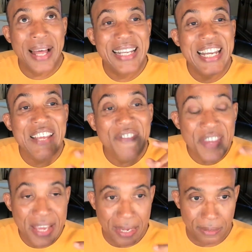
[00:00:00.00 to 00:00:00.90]

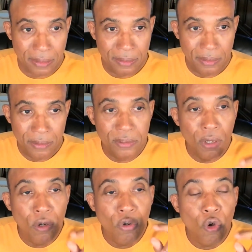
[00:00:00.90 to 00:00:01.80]
alleviate the
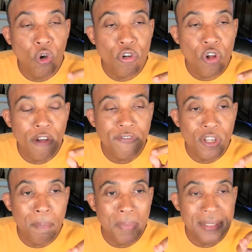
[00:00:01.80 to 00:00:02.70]
load of
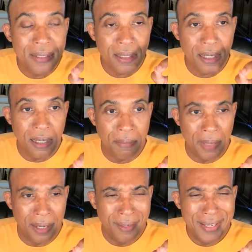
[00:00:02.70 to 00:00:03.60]
somebody's
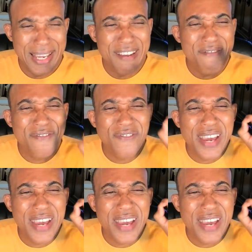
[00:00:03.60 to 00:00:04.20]
karma in